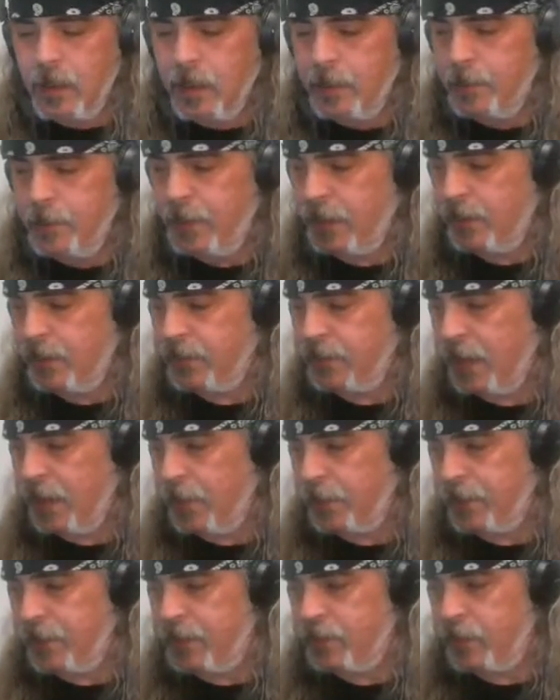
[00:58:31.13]
because
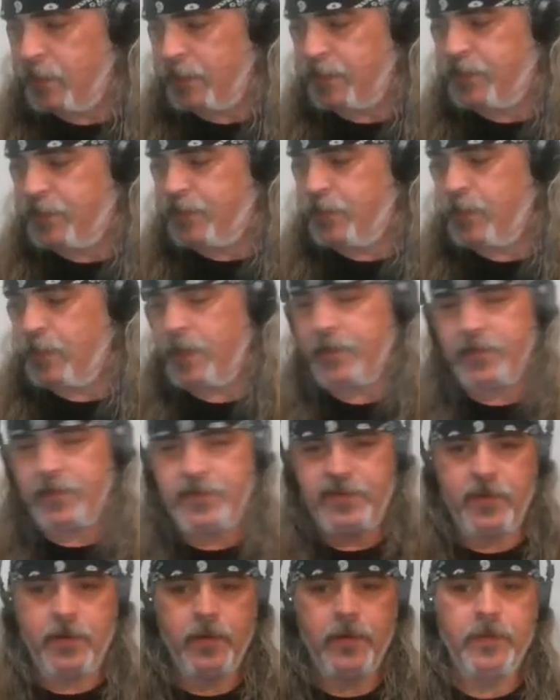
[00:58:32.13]
I'll be doing 2 other
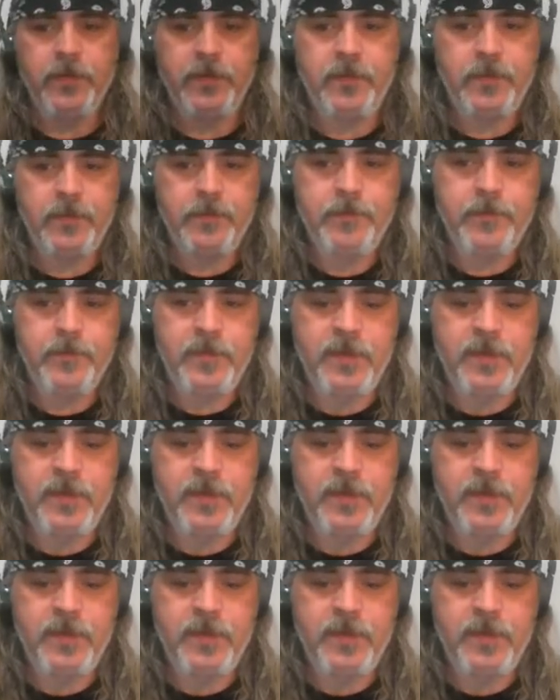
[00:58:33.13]
shows.